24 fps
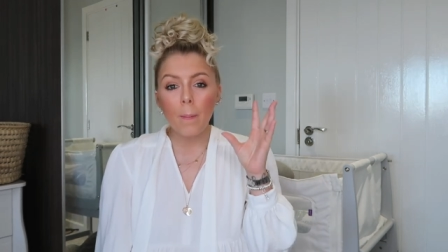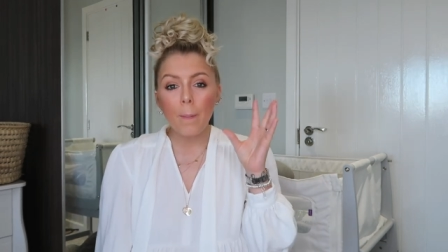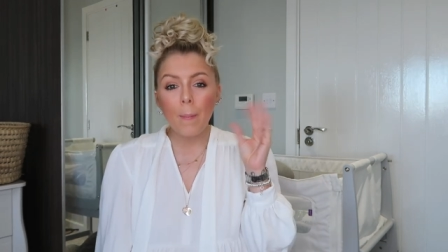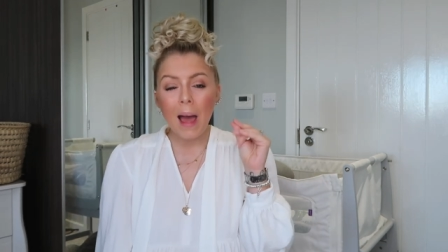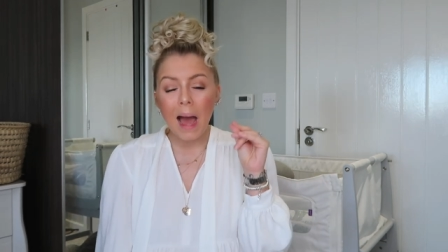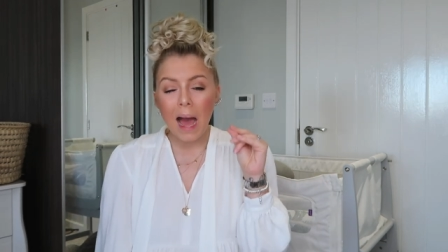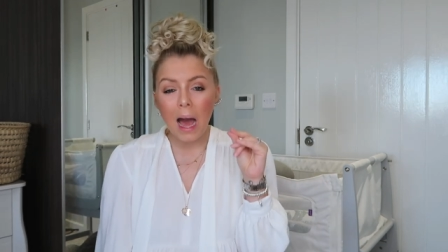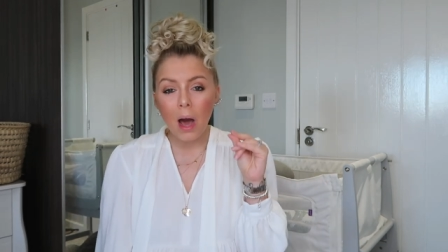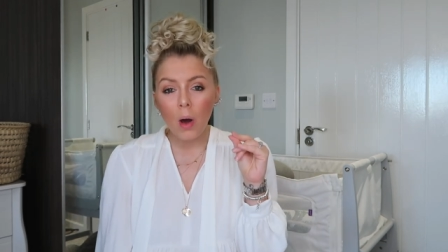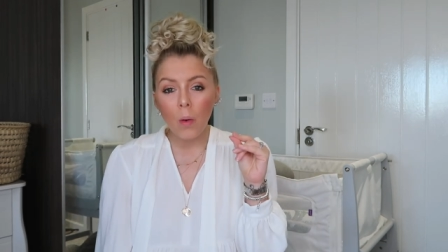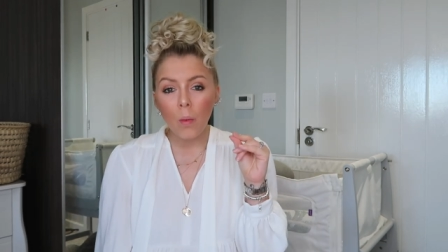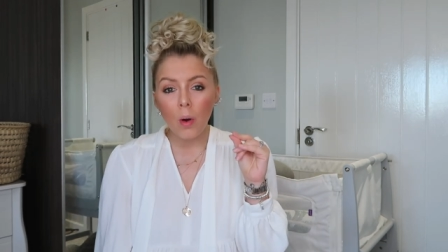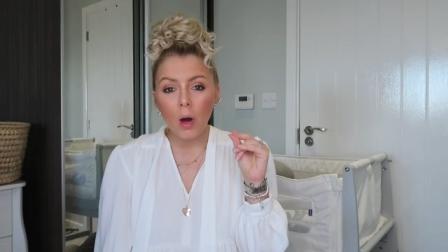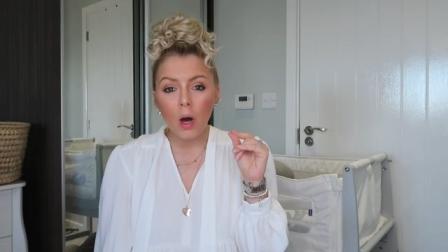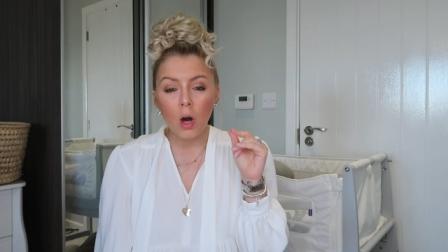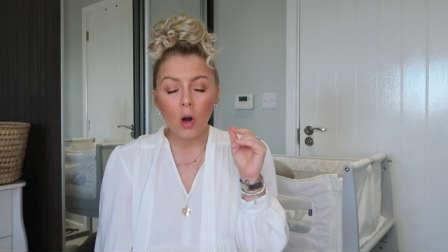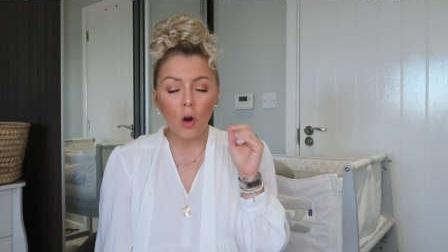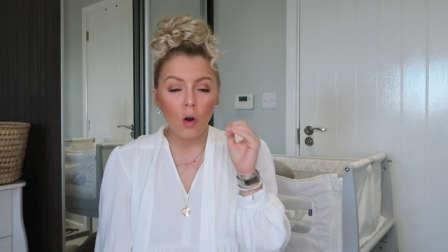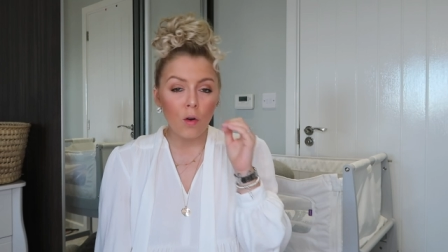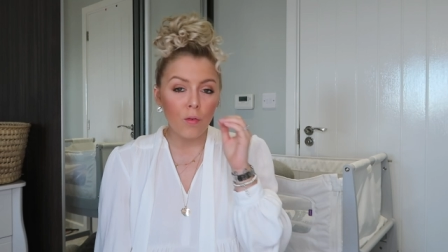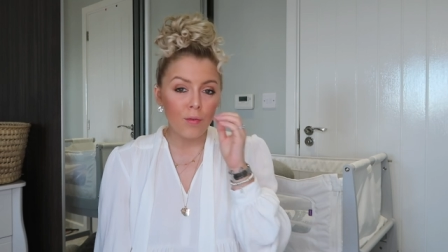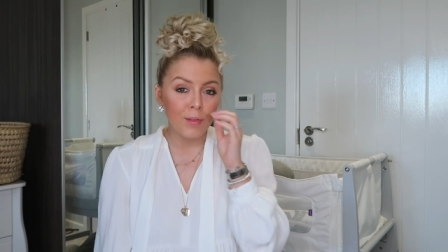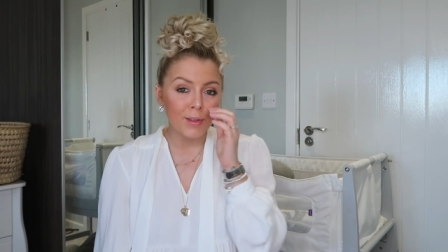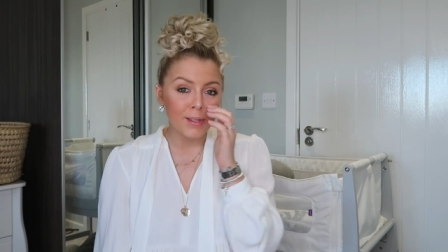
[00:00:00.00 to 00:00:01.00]
power
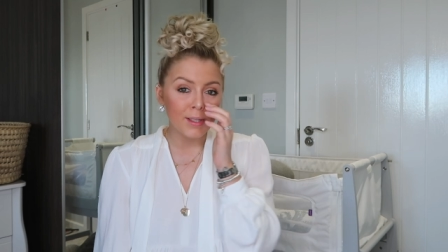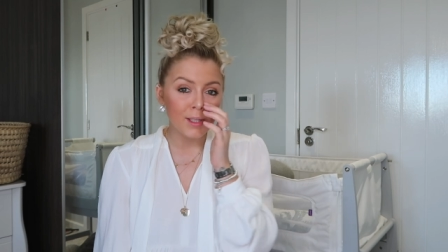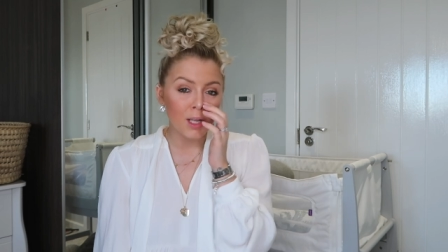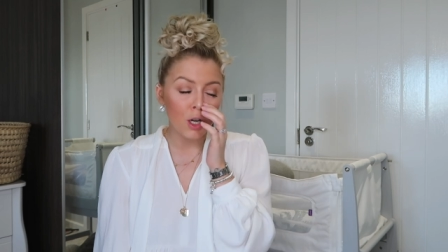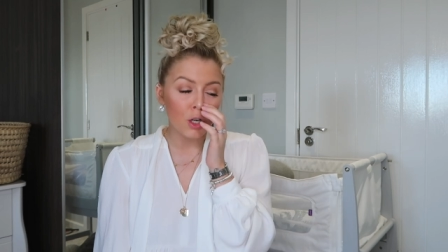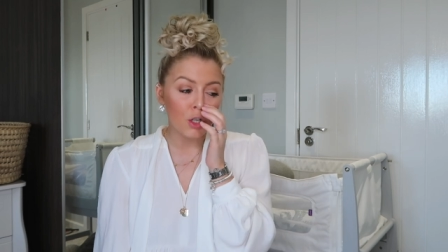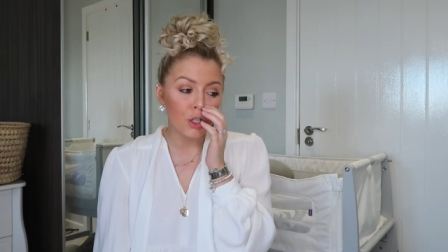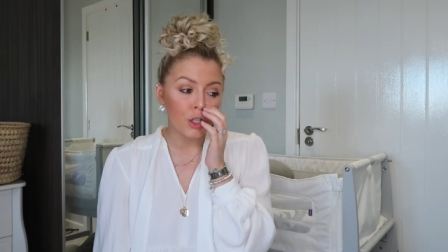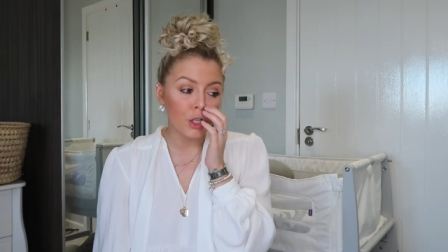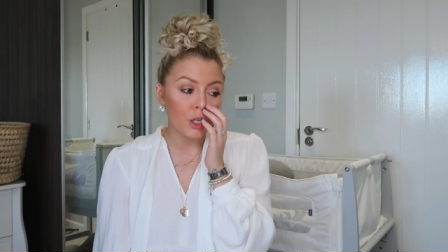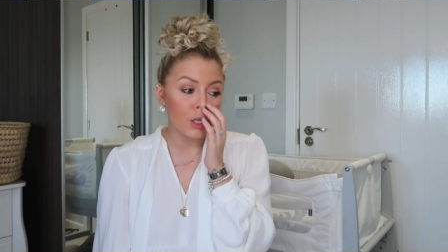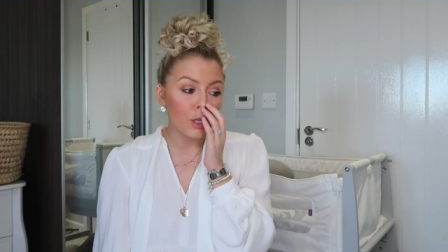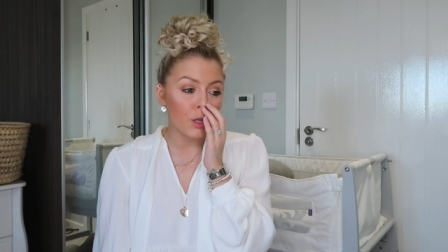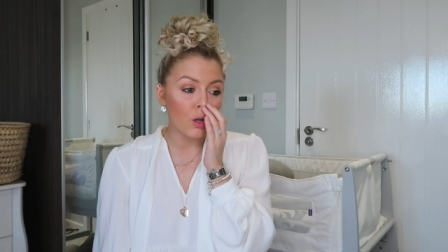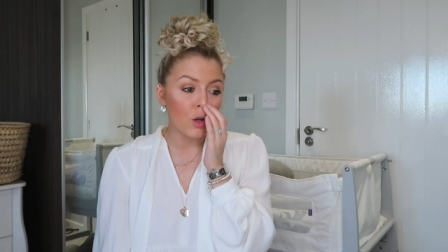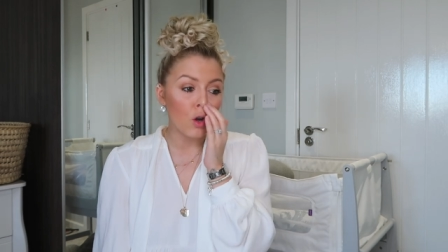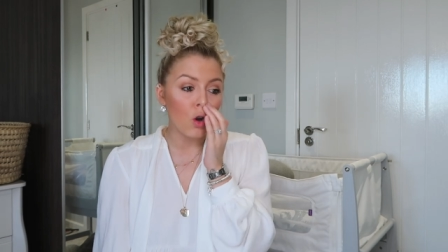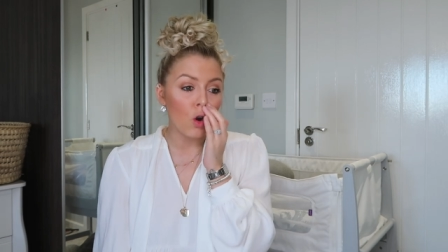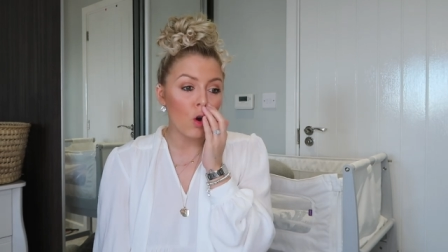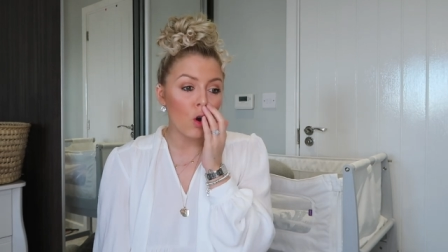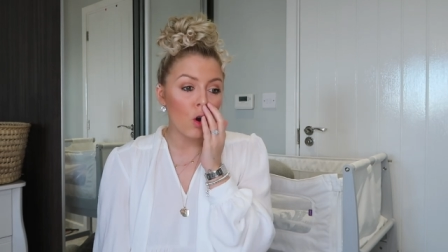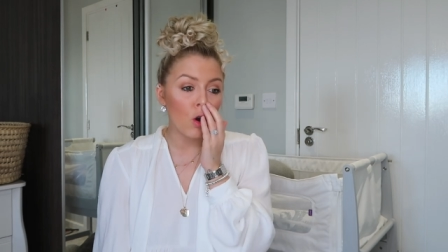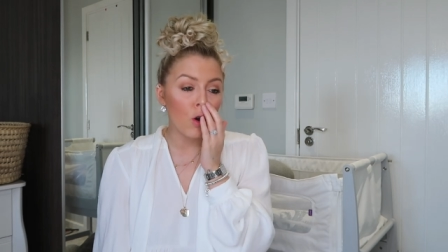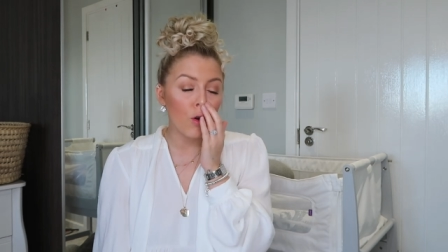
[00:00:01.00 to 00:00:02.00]
of the suction
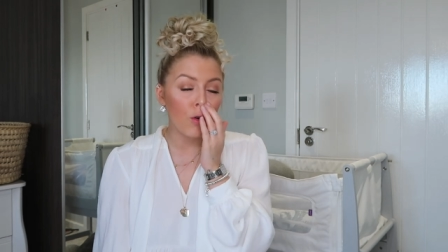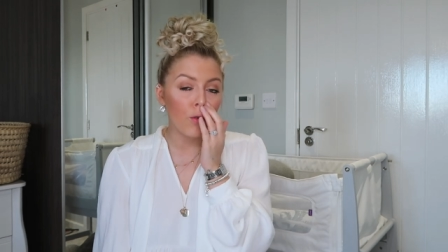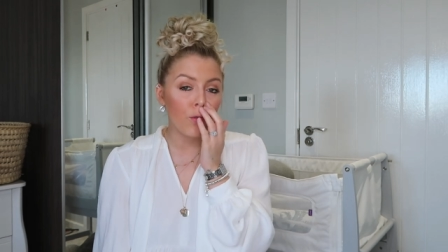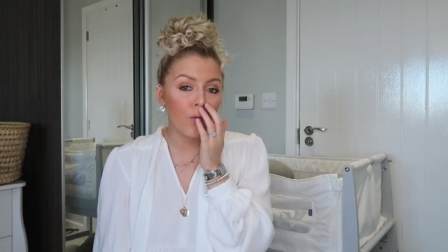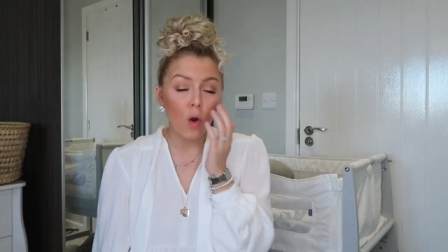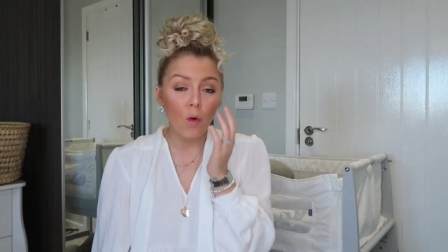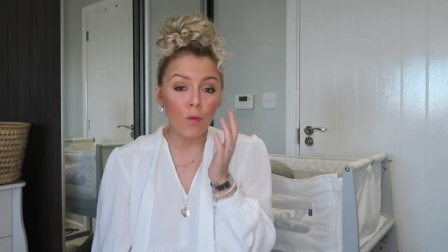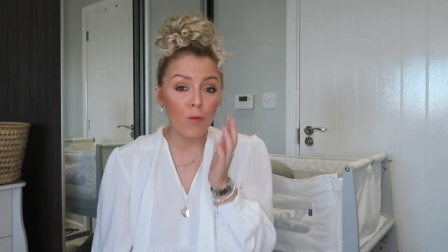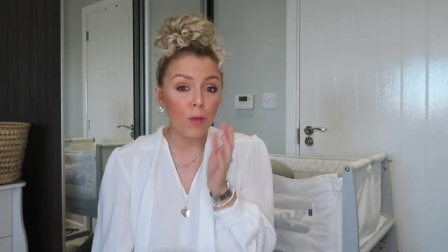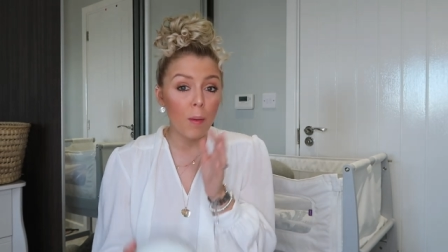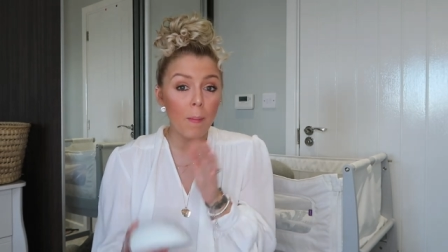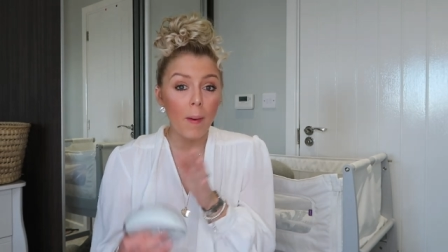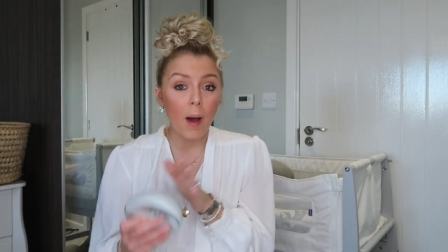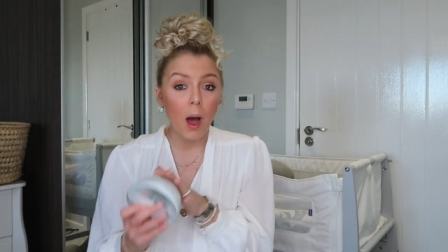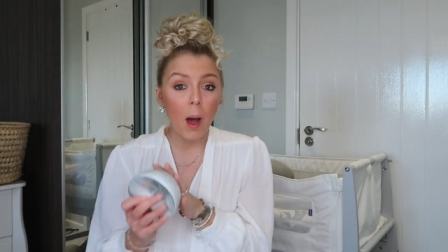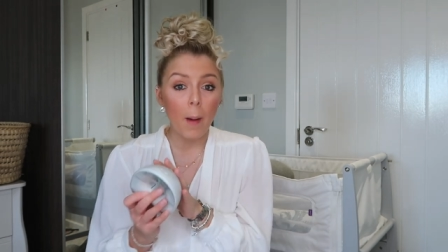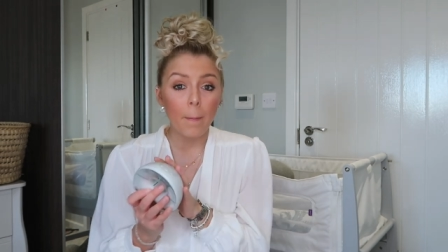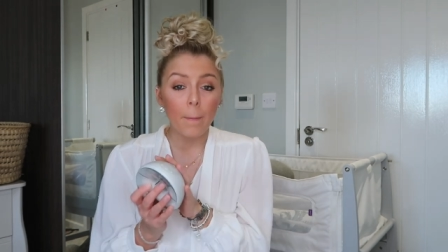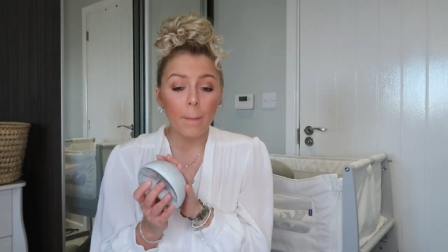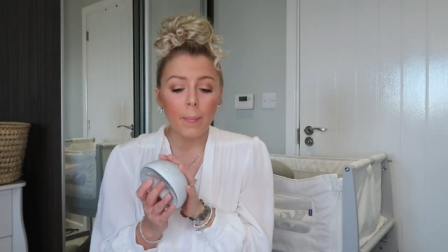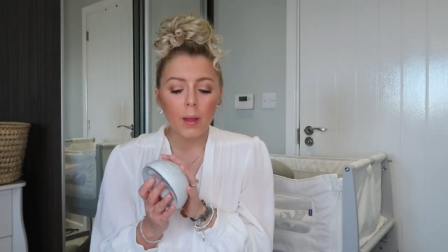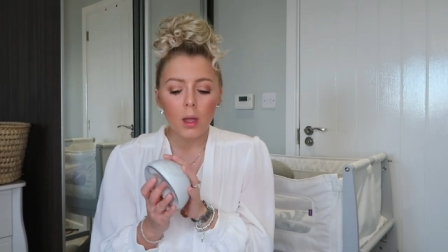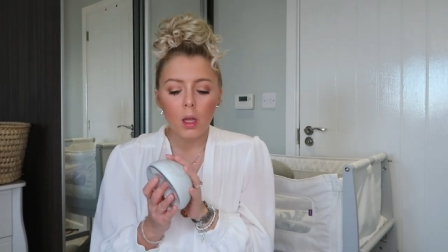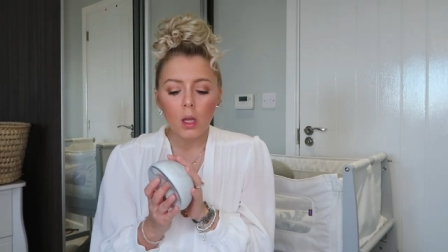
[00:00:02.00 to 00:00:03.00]
of of the
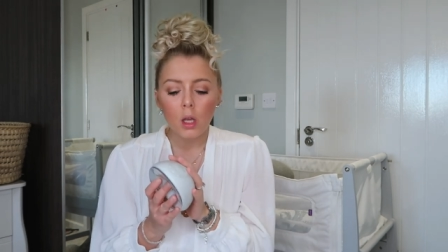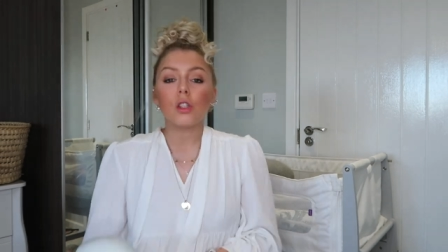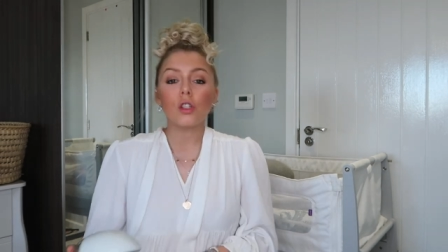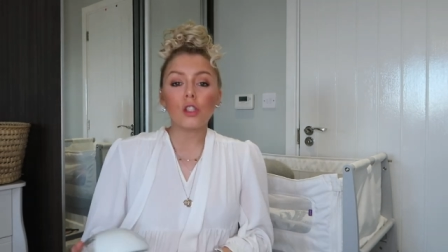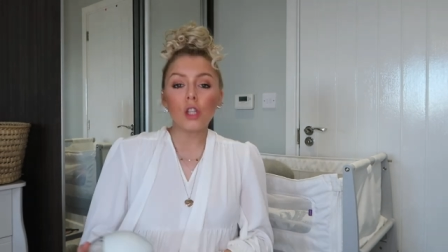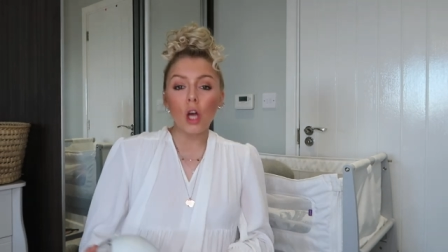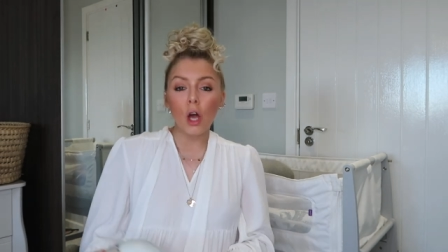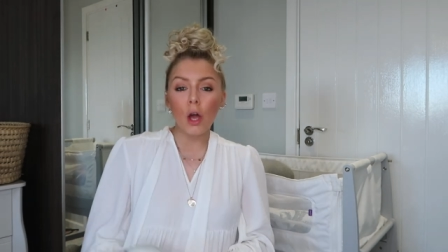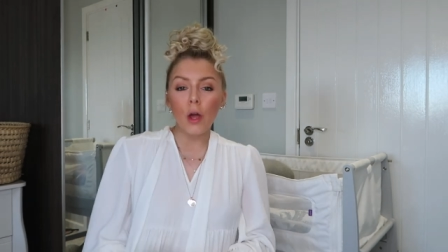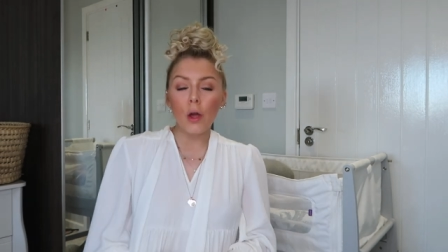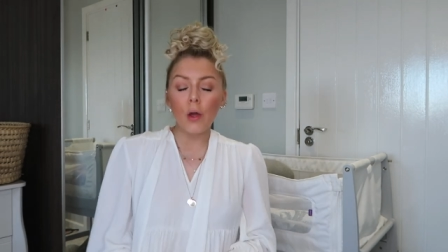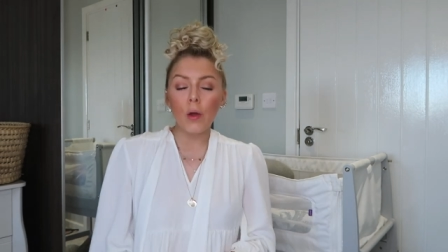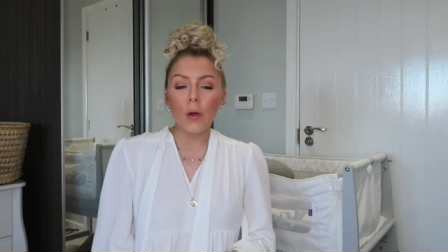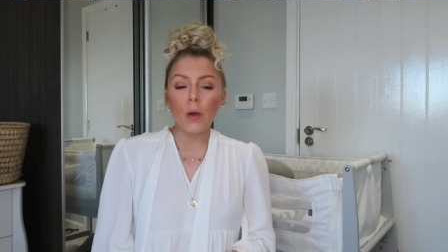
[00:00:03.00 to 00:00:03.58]
pump so